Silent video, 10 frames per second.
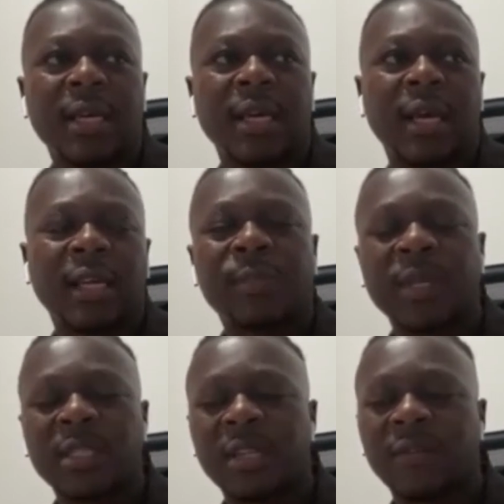
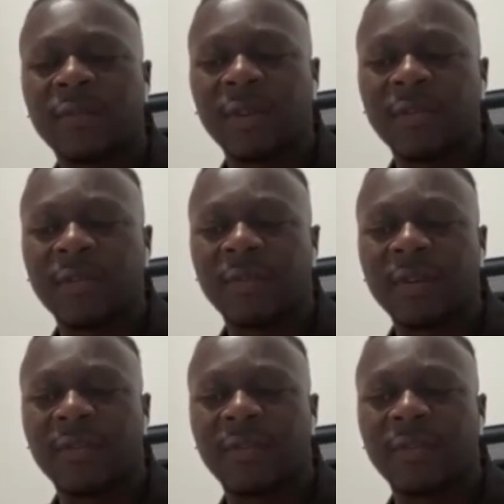Especially
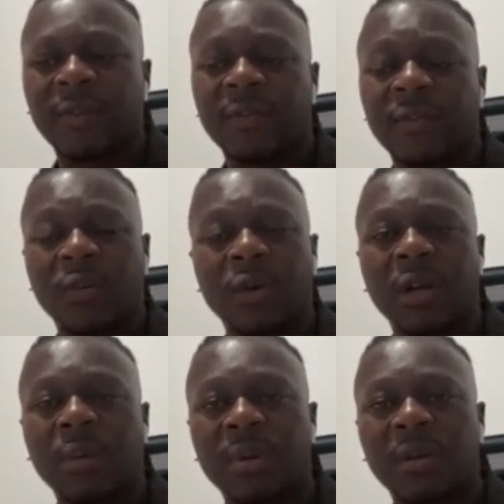if you're growing
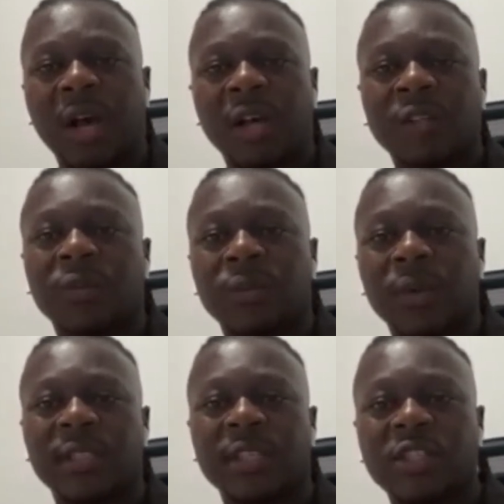up in a household where
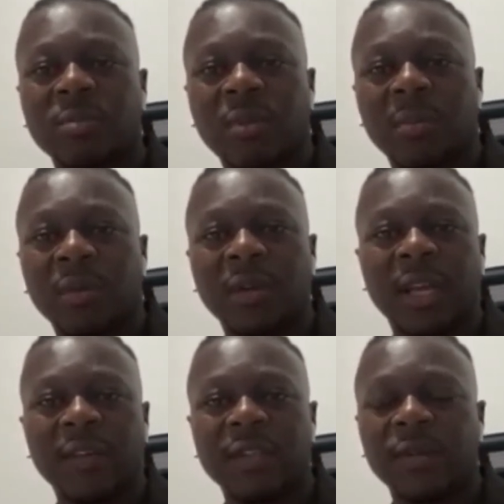it's just your mom looking
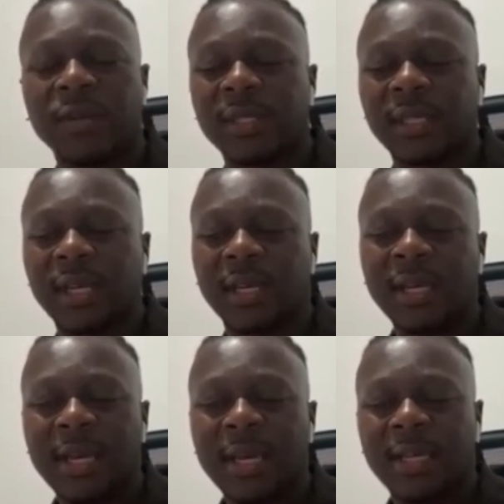after you,
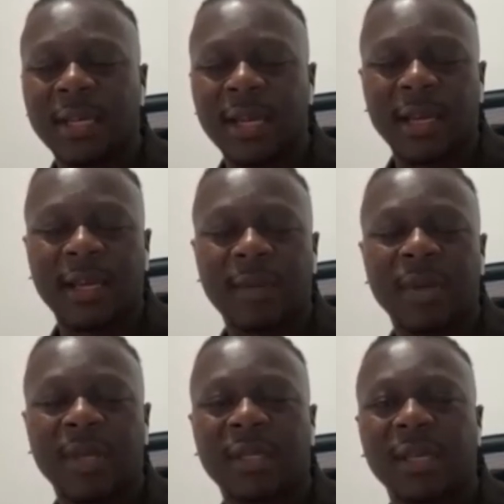it can get a
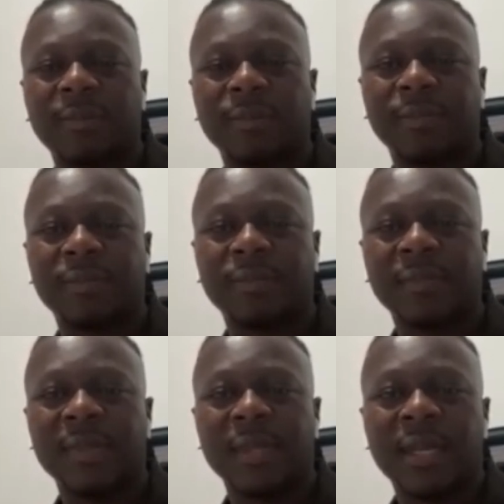bit
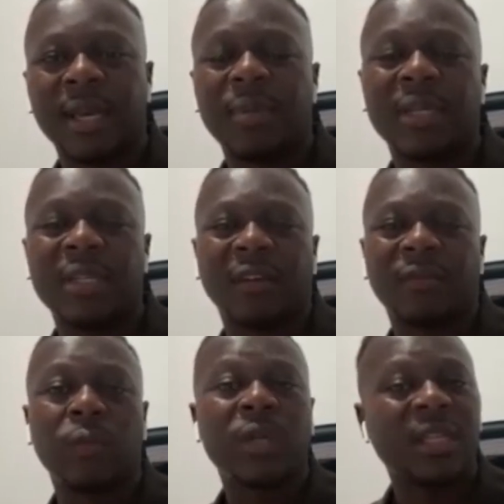tough.
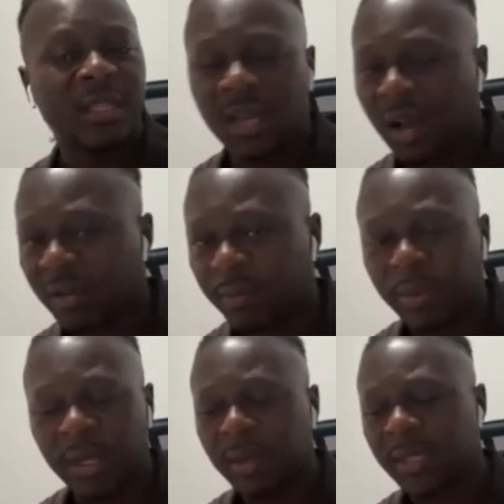We didn't starve
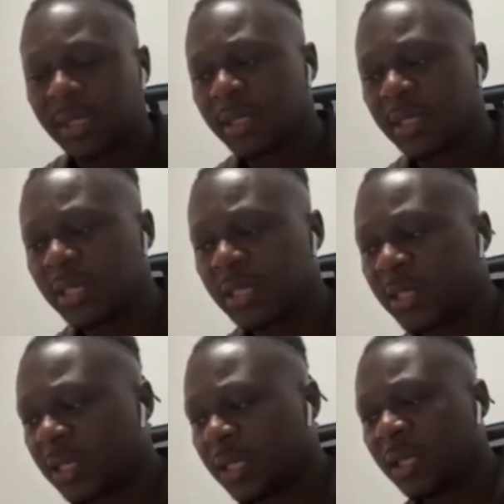by any means. I mean,
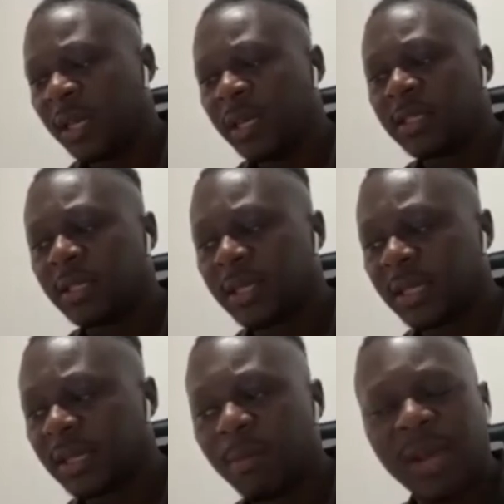she
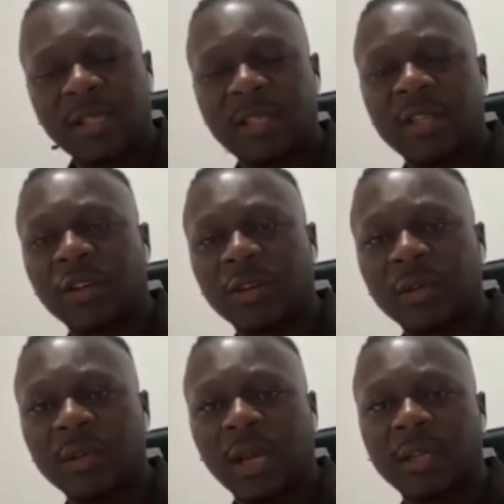did the best she could,
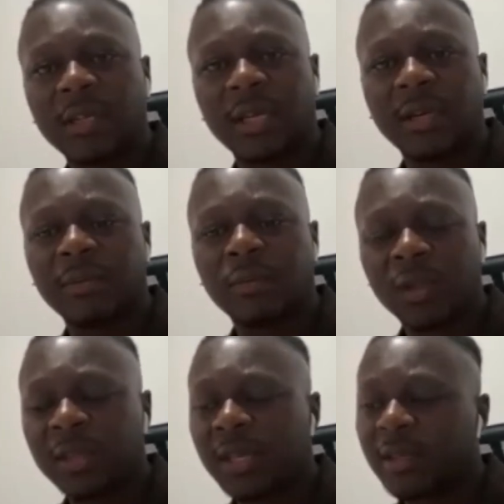and
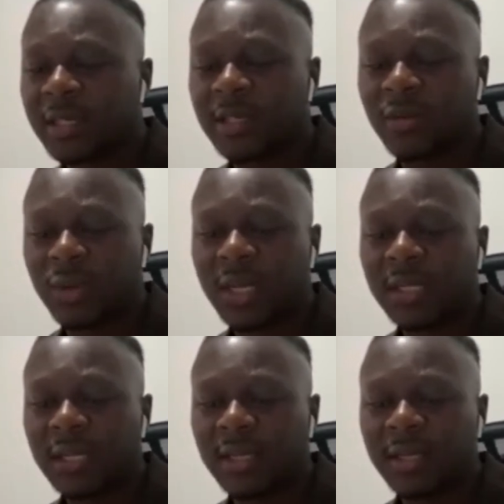one thing that she really did